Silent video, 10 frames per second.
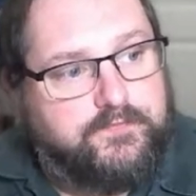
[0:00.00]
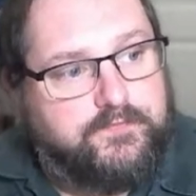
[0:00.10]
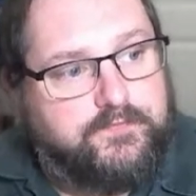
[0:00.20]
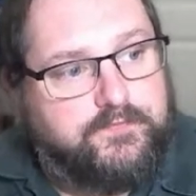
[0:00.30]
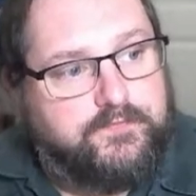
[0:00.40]

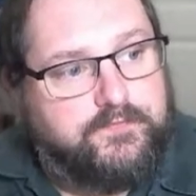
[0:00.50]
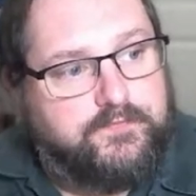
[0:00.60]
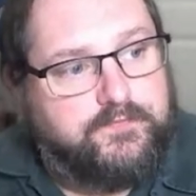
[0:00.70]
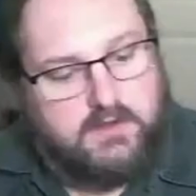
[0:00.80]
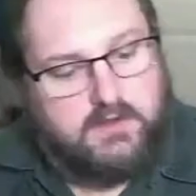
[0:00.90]
I will be
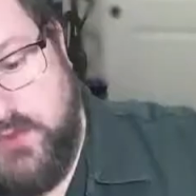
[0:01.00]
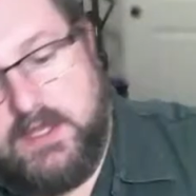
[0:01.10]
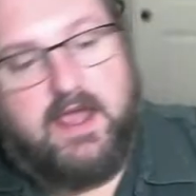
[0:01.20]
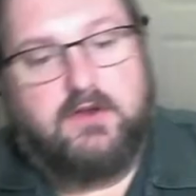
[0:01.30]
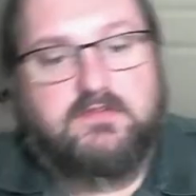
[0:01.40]
drinking out
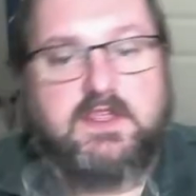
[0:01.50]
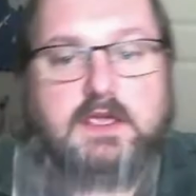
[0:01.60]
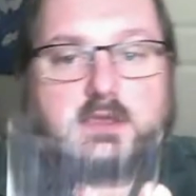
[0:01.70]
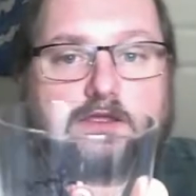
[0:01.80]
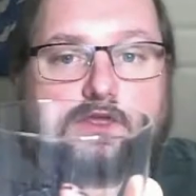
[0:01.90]
of the
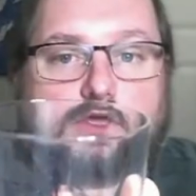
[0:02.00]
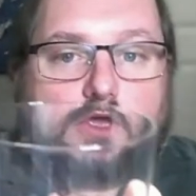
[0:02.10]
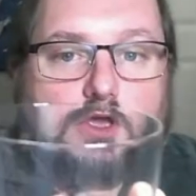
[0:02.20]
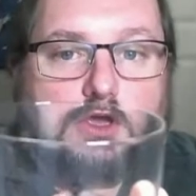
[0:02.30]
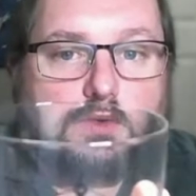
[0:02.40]

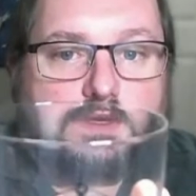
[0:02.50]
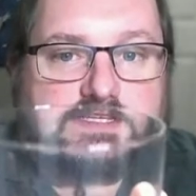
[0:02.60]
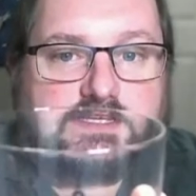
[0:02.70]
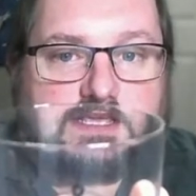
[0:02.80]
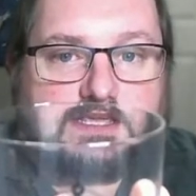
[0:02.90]

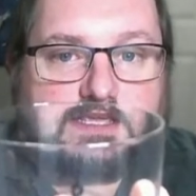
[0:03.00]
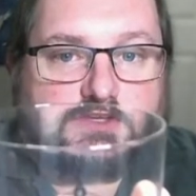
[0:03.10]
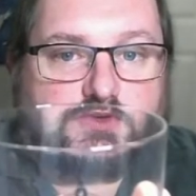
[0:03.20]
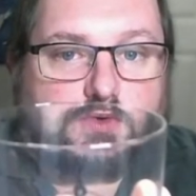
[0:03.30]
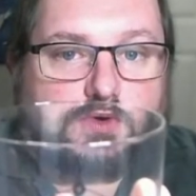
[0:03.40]
Whiskey
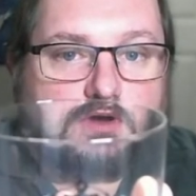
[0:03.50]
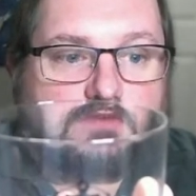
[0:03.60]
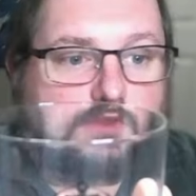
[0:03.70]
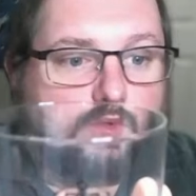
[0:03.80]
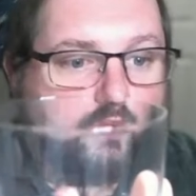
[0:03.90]
Tour
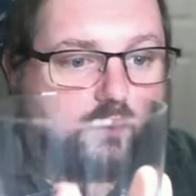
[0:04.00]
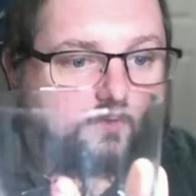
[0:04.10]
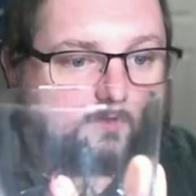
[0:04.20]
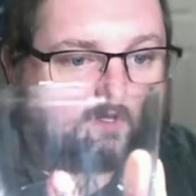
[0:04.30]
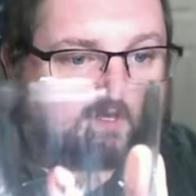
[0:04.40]
of the
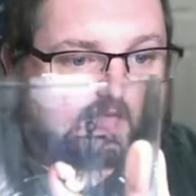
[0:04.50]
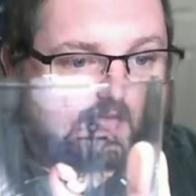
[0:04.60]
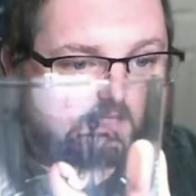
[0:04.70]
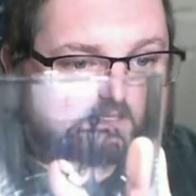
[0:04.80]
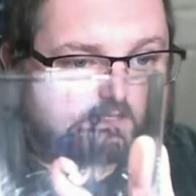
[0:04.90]
World
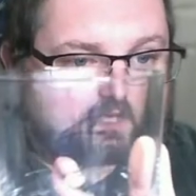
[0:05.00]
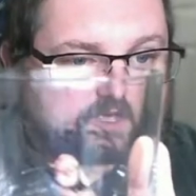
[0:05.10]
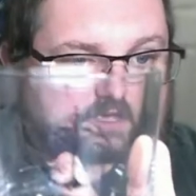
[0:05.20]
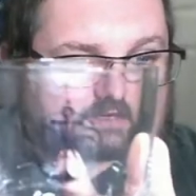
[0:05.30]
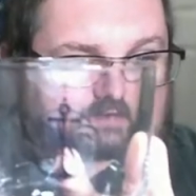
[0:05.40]
glass.
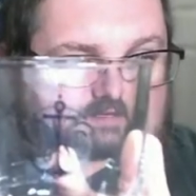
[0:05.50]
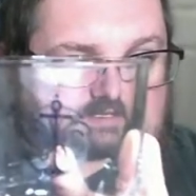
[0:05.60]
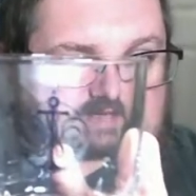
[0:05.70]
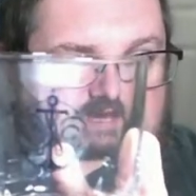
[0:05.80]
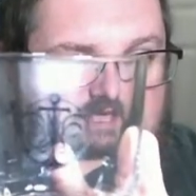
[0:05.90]
The
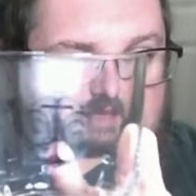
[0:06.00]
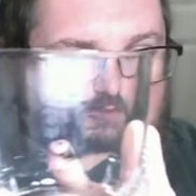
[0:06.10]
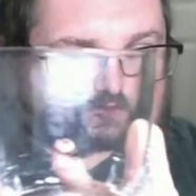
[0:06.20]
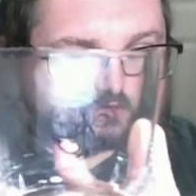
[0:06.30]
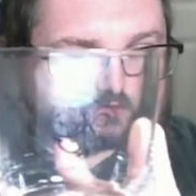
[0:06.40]
set came
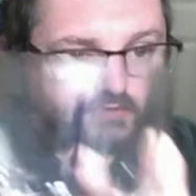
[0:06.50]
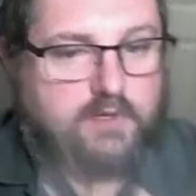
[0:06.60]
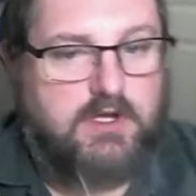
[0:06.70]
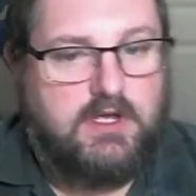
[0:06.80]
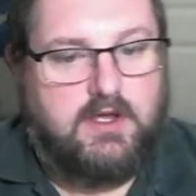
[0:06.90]
with two.
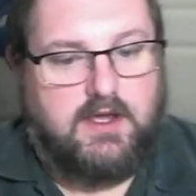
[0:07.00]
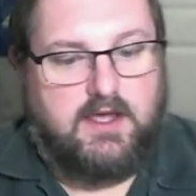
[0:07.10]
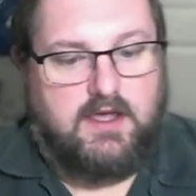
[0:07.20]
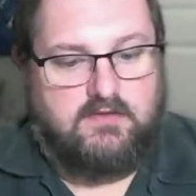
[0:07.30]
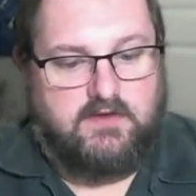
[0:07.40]

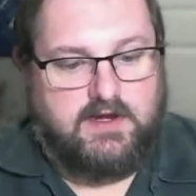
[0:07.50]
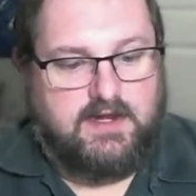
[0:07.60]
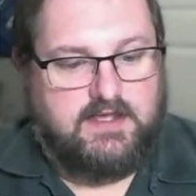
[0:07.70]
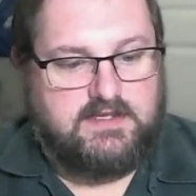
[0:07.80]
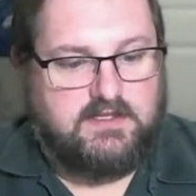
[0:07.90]
Very
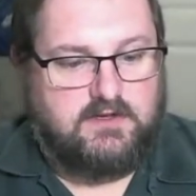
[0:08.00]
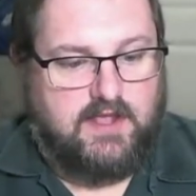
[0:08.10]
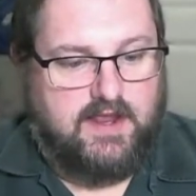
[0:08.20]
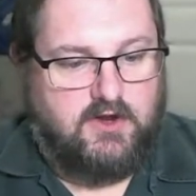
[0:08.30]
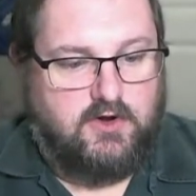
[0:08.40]
nice little
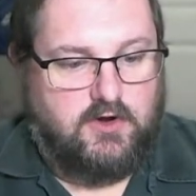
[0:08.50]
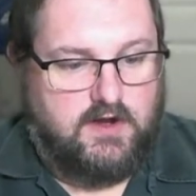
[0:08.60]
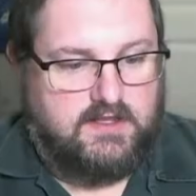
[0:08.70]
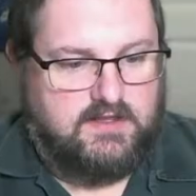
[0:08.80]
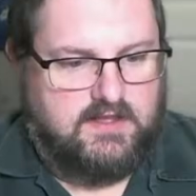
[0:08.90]
anchor
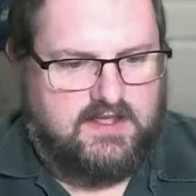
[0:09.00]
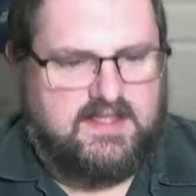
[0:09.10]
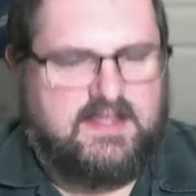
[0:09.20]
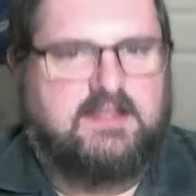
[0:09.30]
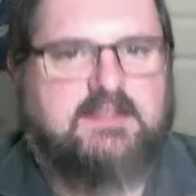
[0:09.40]
on it.
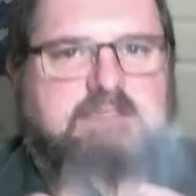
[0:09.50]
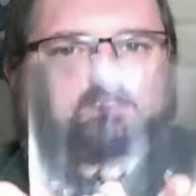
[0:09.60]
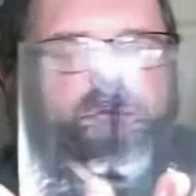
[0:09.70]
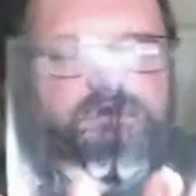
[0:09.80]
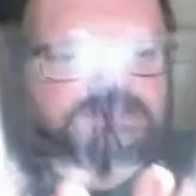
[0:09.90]

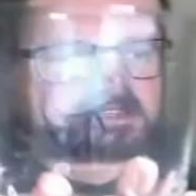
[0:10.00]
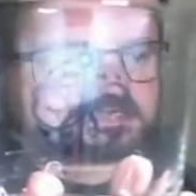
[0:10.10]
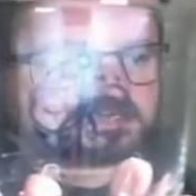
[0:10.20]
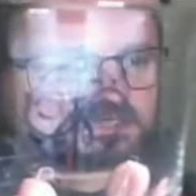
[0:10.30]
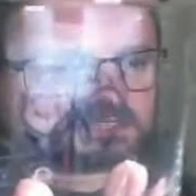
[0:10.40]
Of course, this